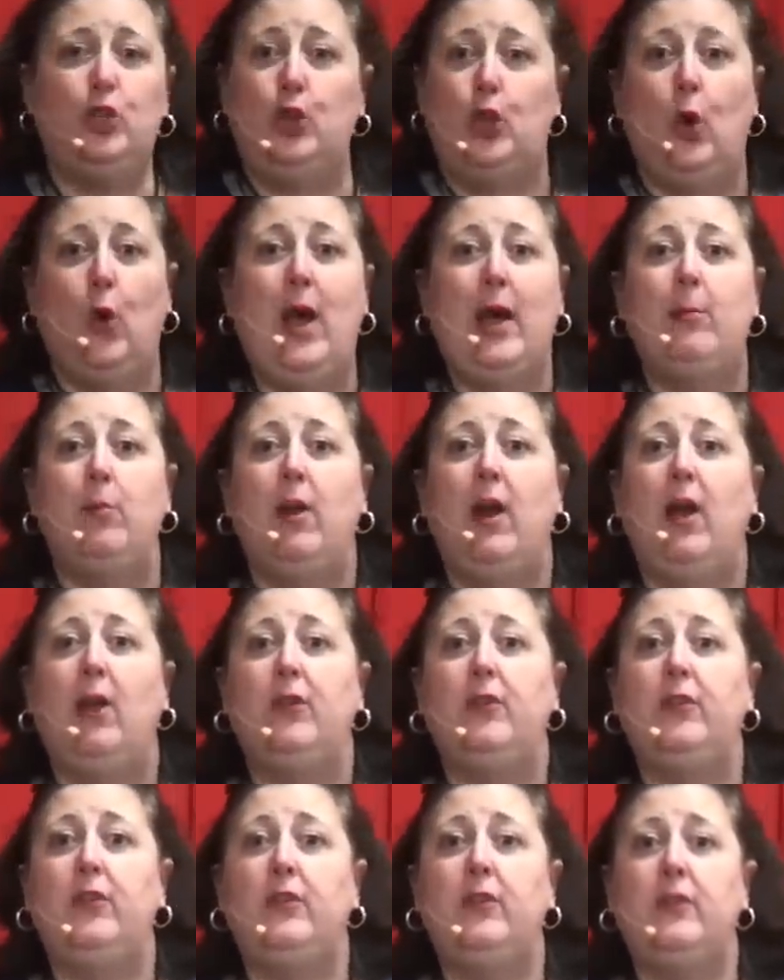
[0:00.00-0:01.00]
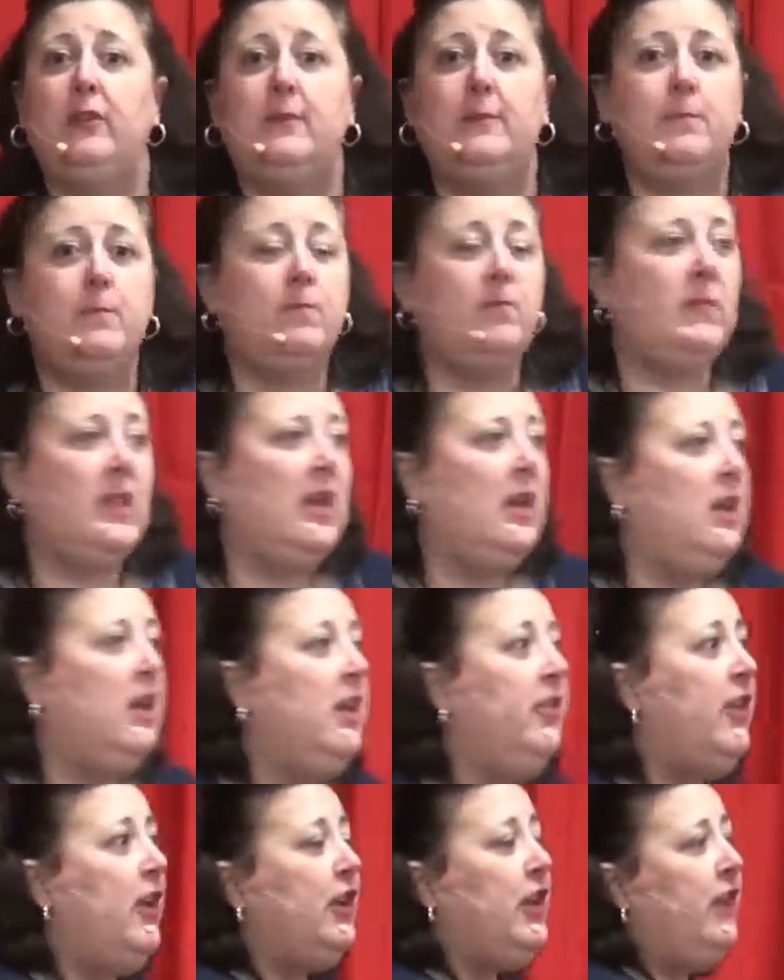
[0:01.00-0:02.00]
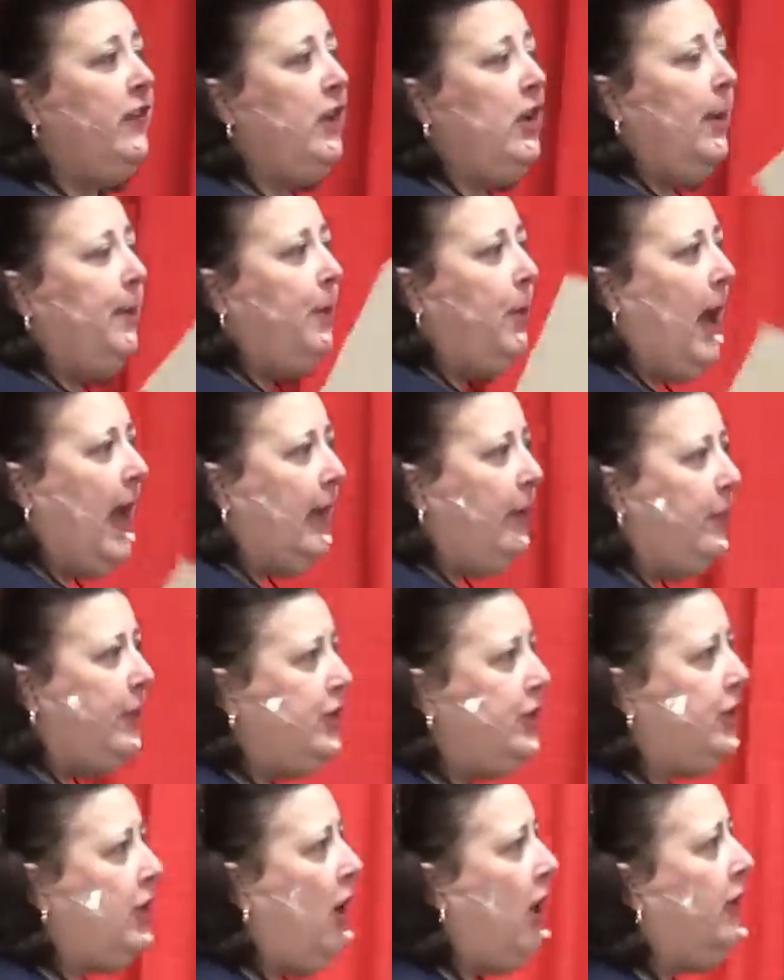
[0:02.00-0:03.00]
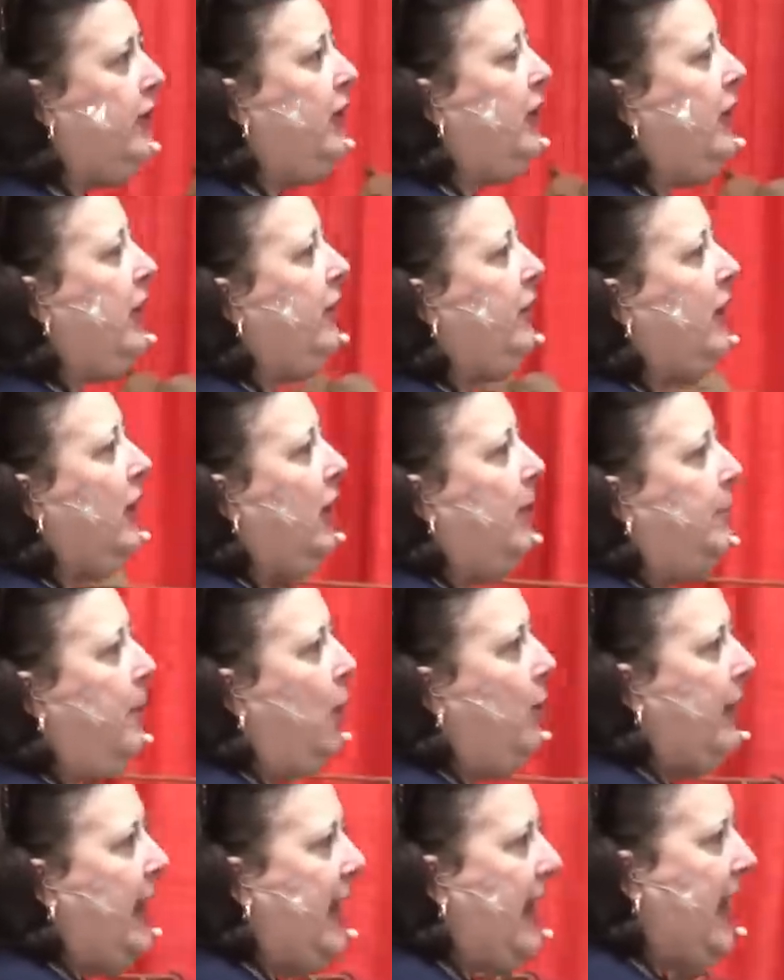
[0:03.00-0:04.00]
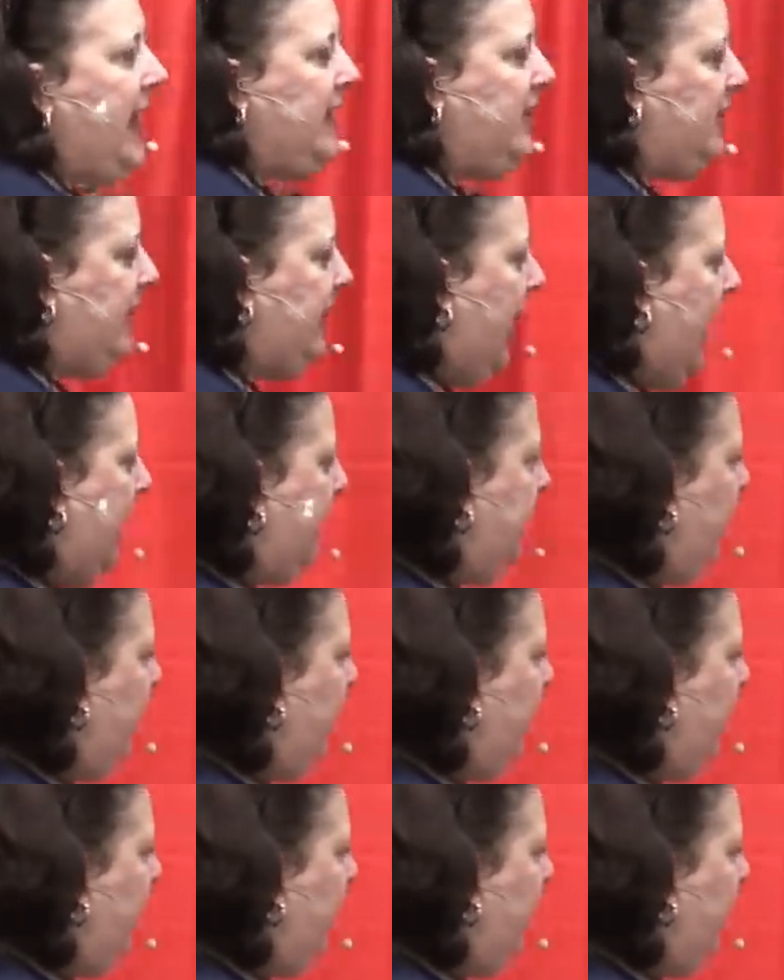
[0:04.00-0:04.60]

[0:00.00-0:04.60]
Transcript: No eyebrows. They'll give you a pottery shard. They'll give you a Monet haystack.